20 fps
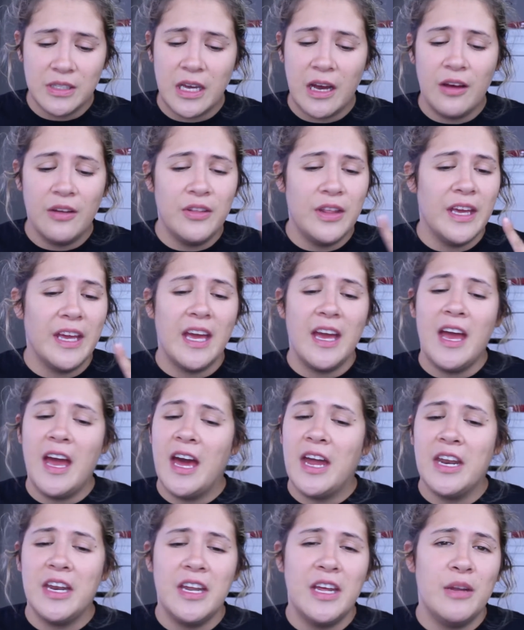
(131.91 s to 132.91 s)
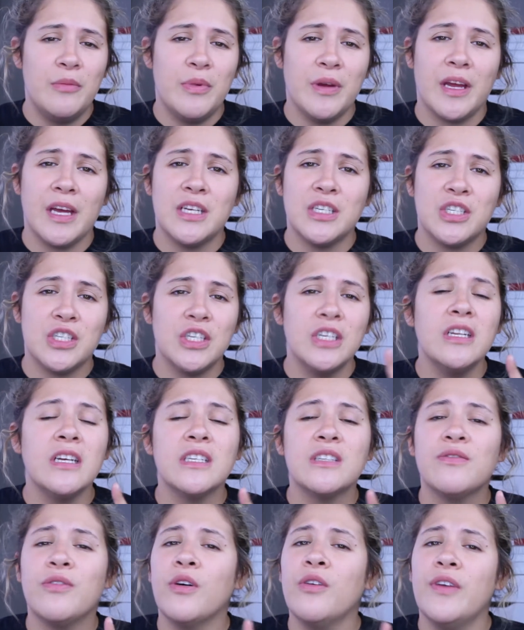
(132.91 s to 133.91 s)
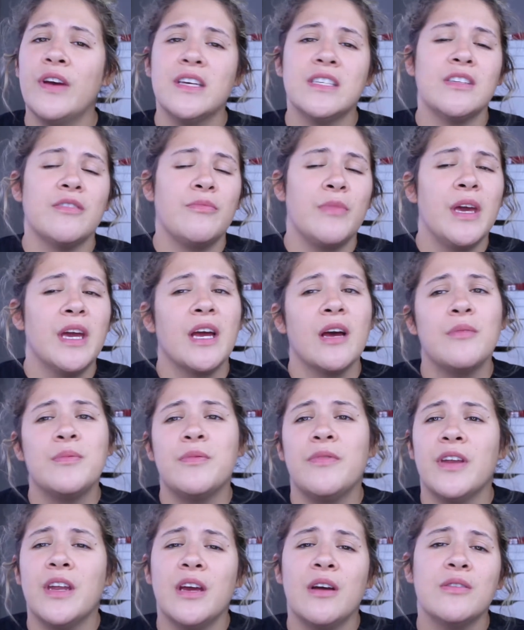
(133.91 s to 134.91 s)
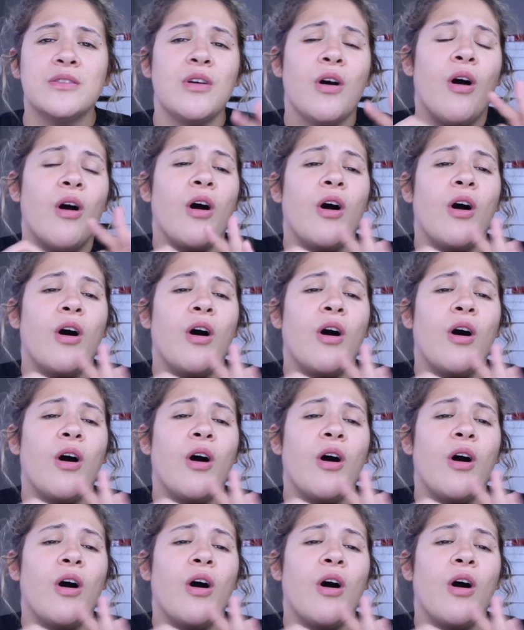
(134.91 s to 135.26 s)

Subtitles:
how they get edited, because she does full face of makeup videos